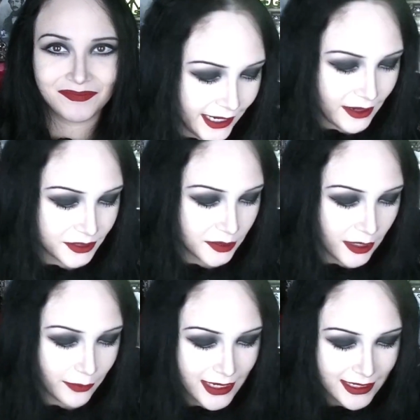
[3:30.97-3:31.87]
And also,
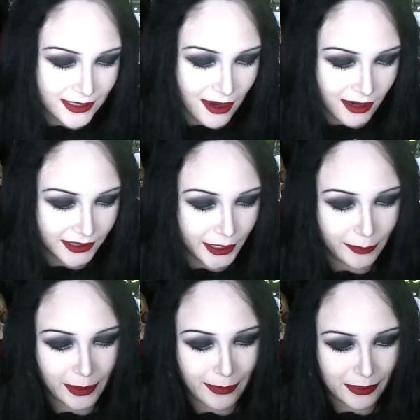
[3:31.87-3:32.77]
can we talk a little
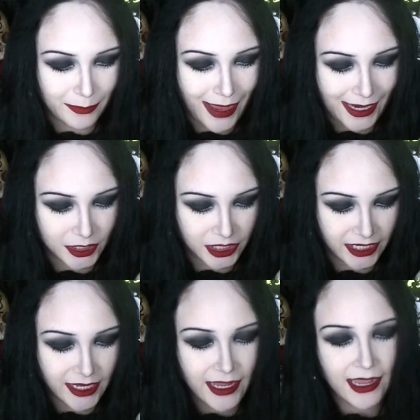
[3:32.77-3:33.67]
bit about the
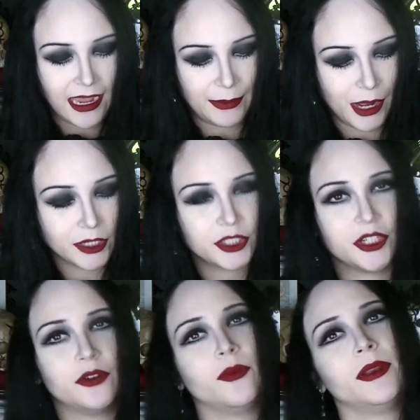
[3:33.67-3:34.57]
packaging? I'm not
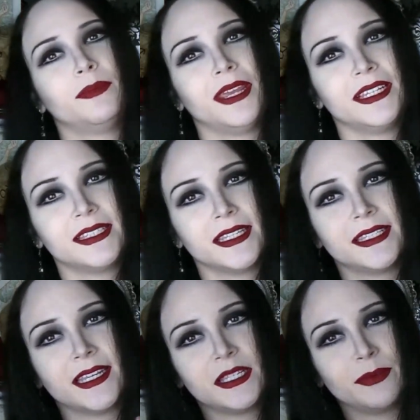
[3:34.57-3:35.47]
sure what piece
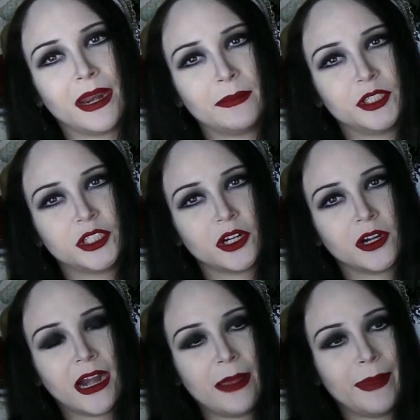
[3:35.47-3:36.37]
this is, but I'm
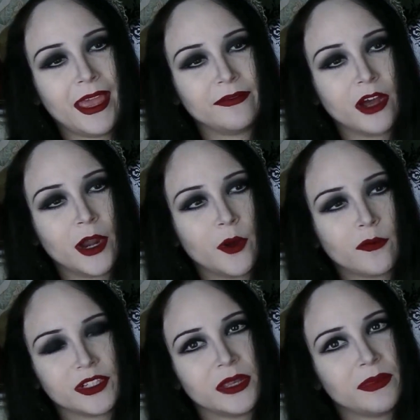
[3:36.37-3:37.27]
sure I may have gone
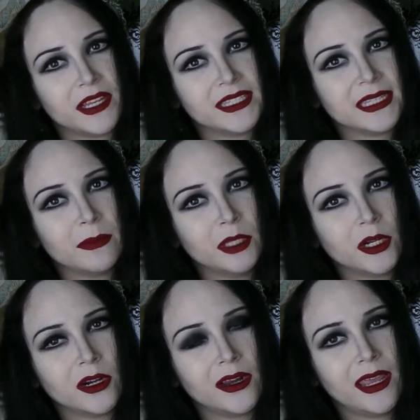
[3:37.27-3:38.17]
over something
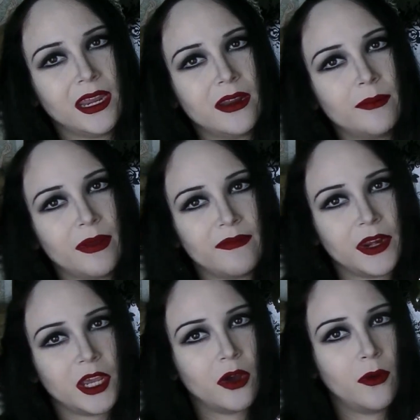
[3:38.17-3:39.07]
similar in my
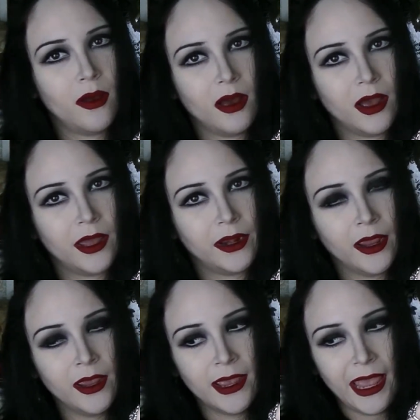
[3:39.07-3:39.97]
video on
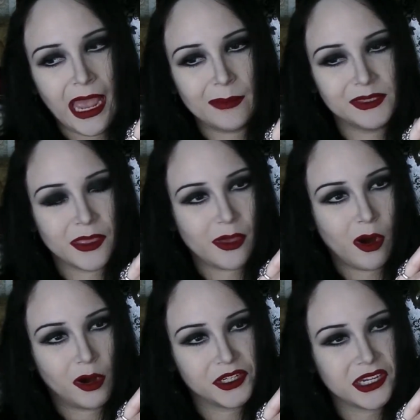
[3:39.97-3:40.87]
absinthe
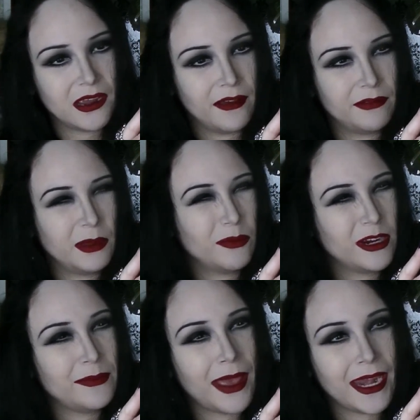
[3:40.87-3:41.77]
art of the
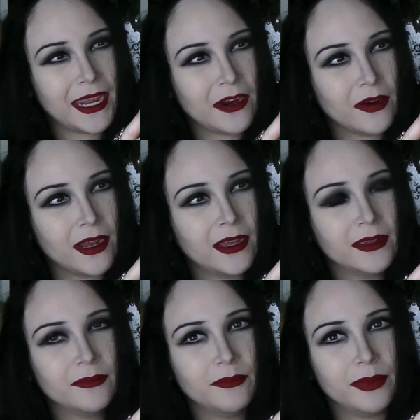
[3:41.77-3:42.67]
pre-ban era,
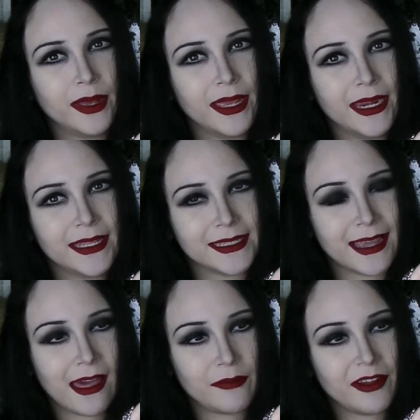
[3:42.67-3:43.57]
but it's a
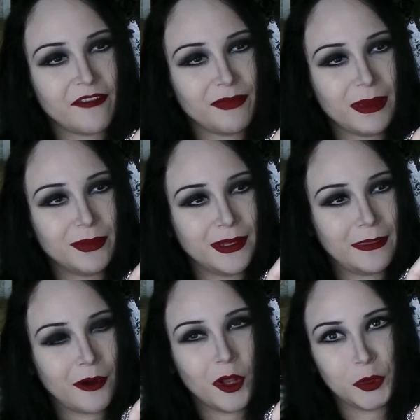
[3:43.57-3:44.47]
gathering of people
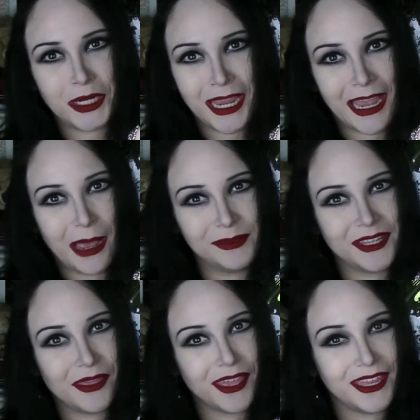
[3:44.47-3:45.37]
and they're all drinking
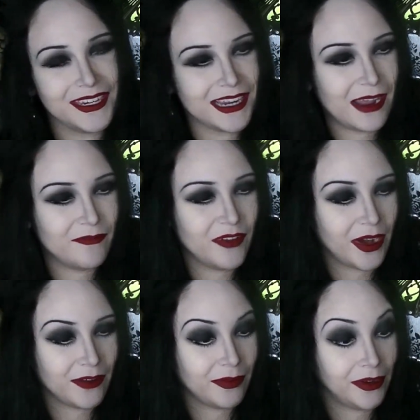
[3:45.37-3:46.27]
absinthe, and I'm
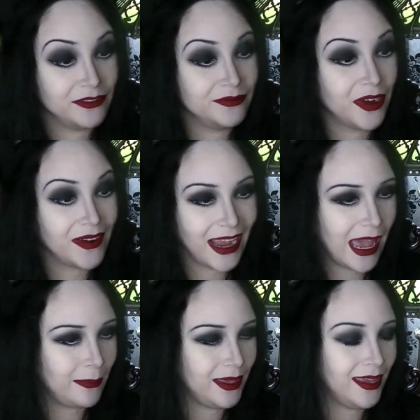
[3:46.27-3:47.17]
very
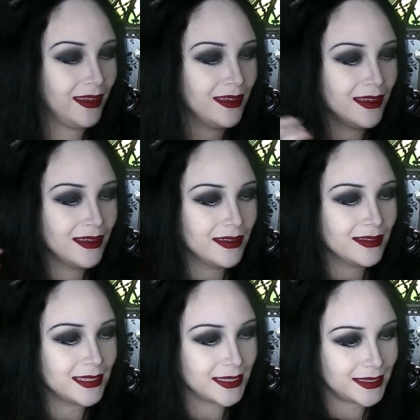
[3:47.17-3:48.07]
happy
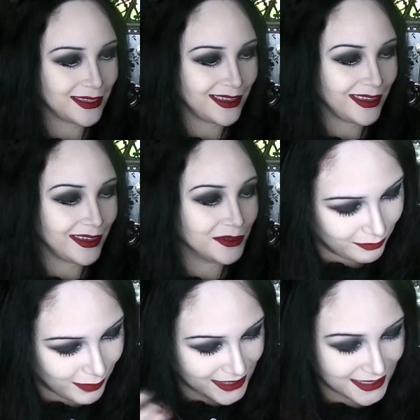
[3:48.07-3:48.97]
to see
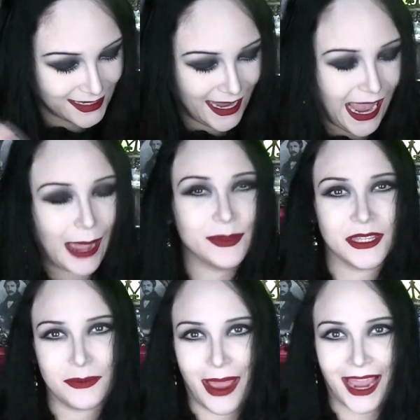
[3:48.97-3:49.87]
basically
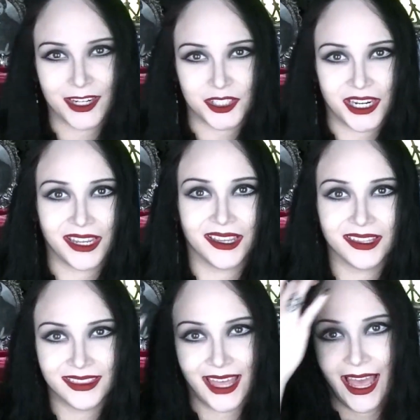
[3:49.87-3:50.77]
absinthe packaging
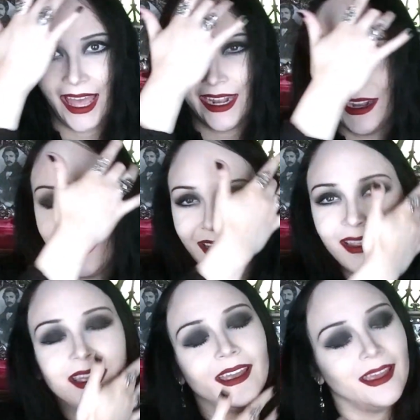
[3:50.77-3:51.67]
that
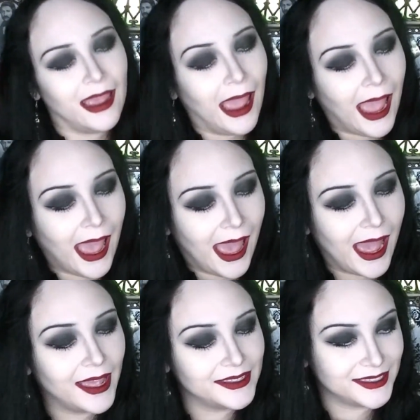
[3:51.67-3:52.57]

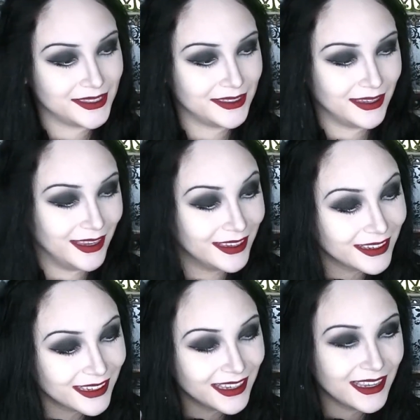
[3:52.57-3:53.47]
has
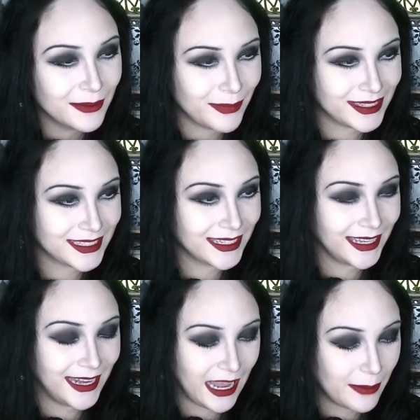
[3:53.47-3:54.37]

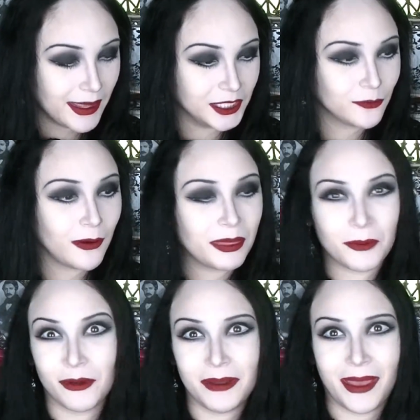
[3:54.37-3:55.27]
basically an image from the
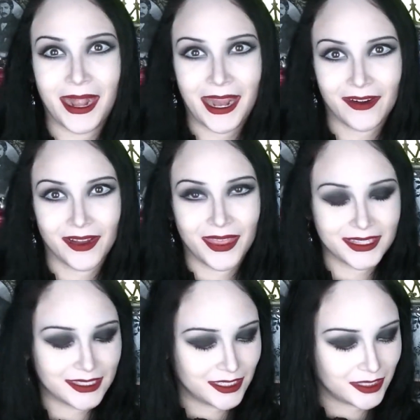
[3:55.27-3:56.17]
pre-ban era.
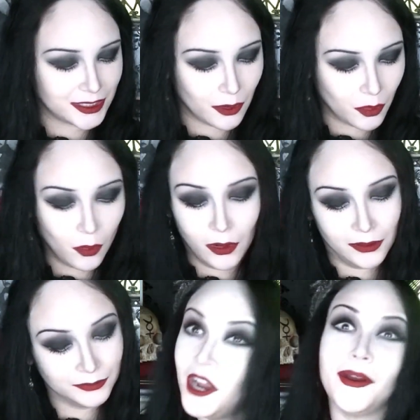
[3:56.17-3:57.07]
That's just so cool.
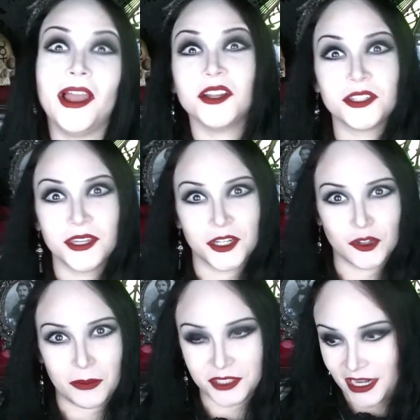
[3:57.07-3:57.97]
Alright, onto the
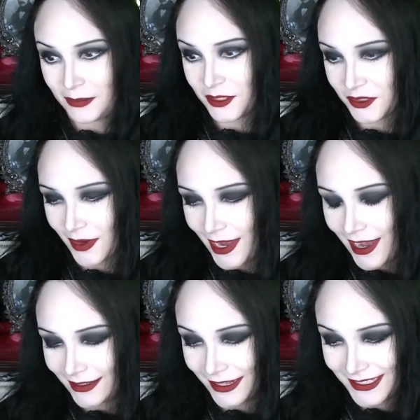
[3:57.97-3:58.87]
description. I'm so sorry, I
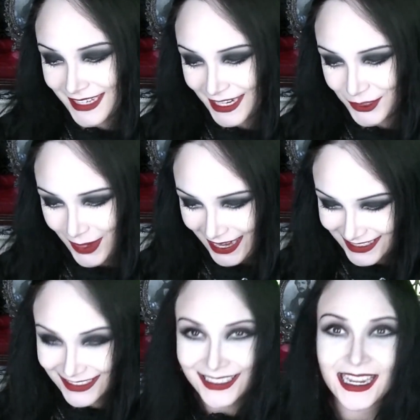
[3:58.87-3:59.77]
got a little
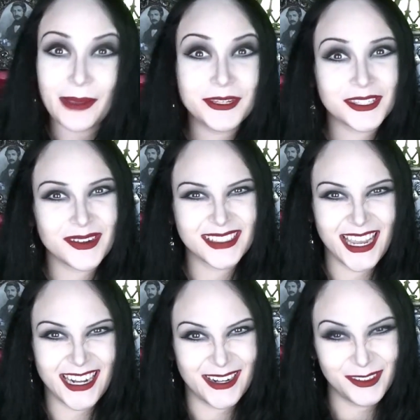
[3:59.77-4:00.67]
sidetracked. I'm just so
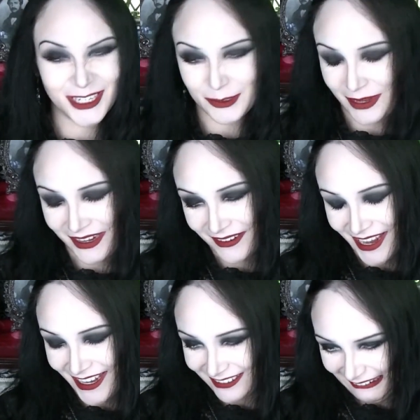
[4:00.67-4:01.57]
excited, don't judge me,
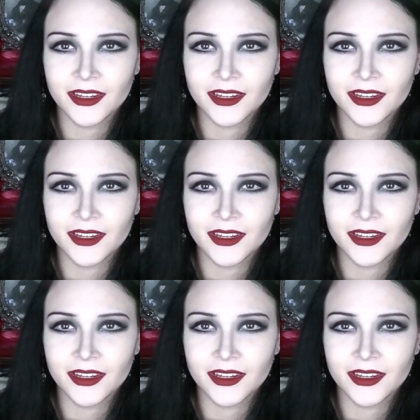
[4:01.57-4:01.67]
okay?